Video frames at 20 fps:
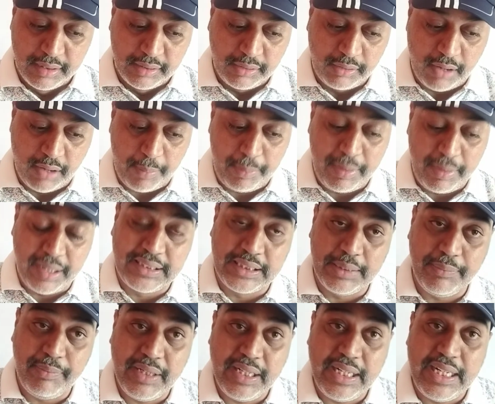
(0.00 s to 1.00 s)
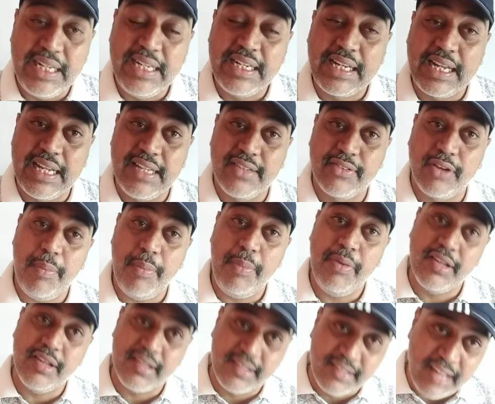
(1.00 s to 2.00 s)
Doppler shift in case of
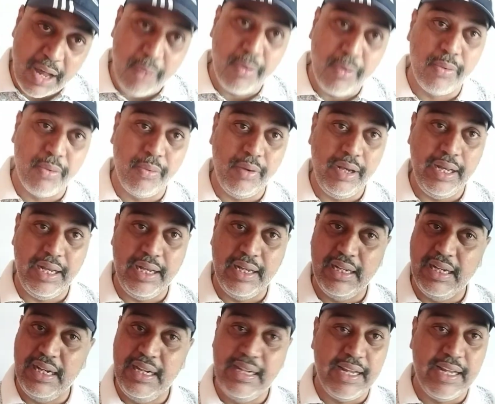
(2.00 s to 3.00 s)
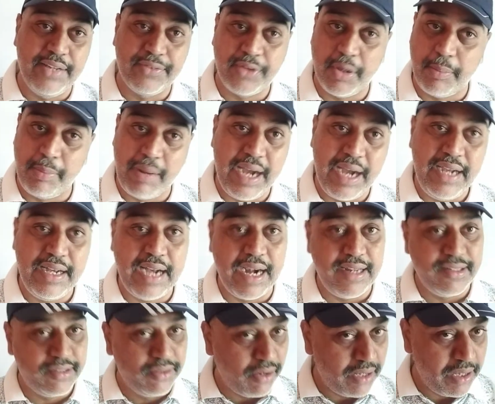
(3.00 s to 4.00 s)
sound only. In case of light, that
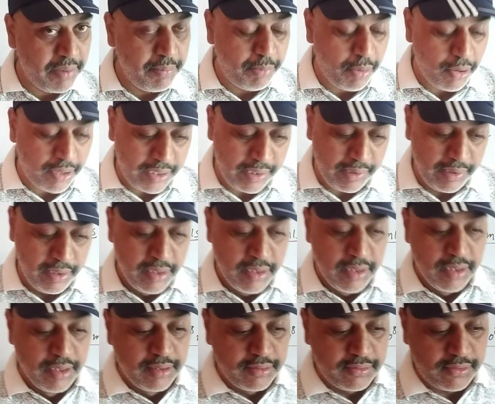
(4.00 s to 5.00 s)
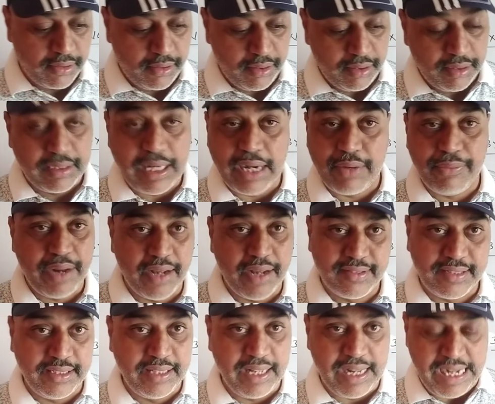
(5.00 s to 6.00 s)
is not important. So that we have
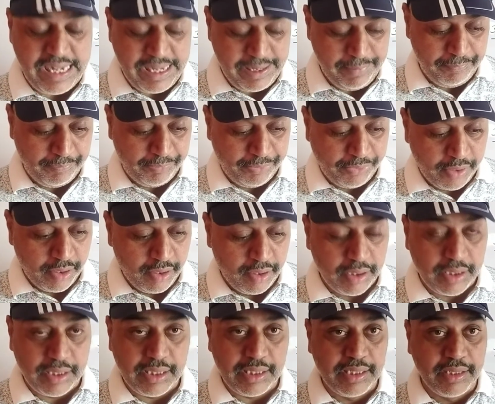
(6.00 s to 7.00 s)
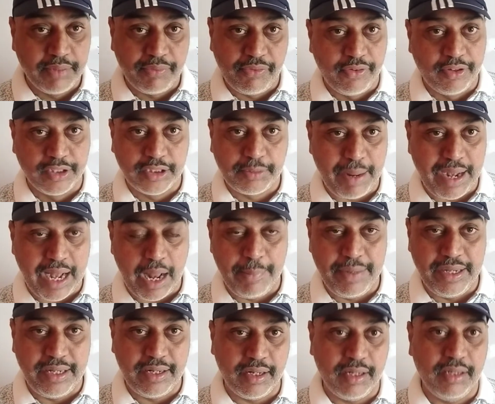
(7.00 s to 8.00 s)
seen A in the first
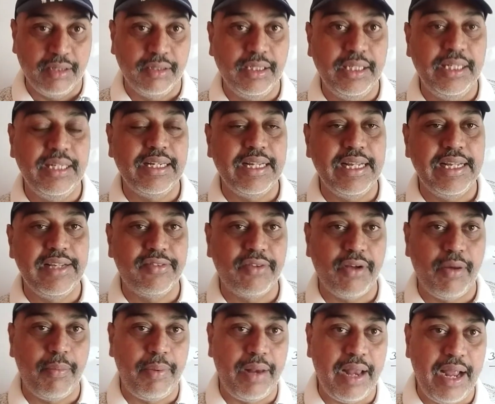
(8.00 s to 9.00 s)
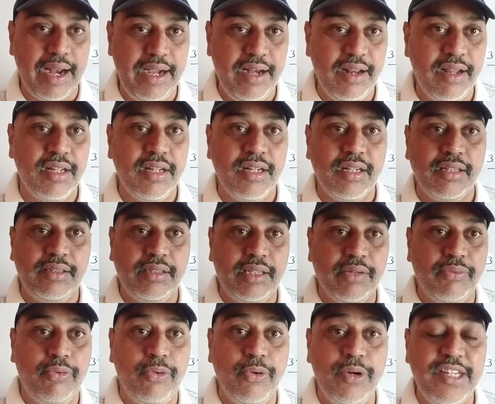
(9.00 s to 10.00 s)
parameter. In case of light, the
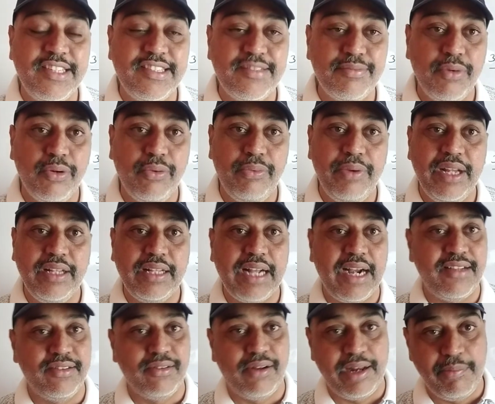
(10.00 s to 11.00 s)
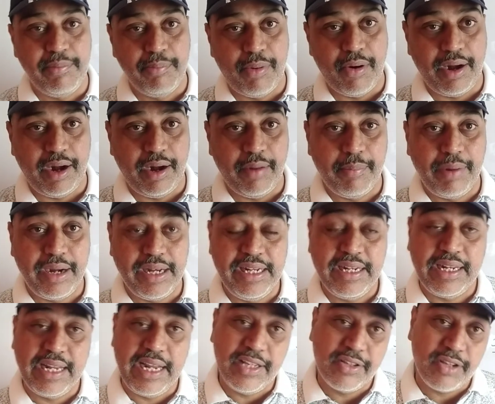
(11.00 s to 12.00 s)
who is moving, that is not important, but in
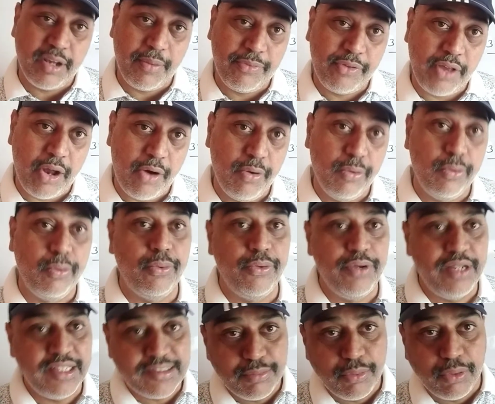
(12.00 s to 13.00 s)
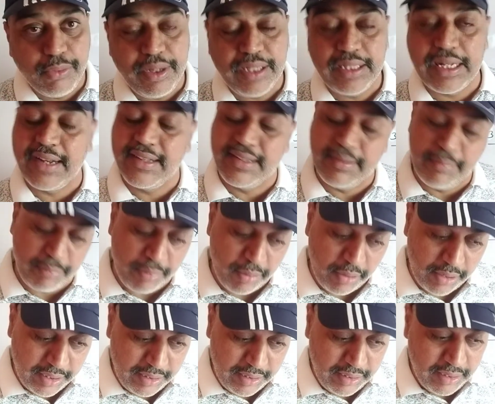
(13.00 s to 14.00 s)
case of sound, who is moving, that is
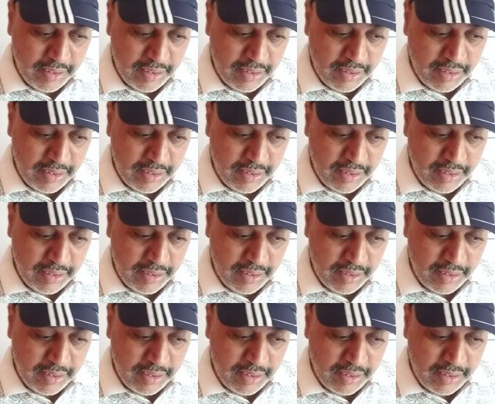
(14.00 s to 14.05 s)
important.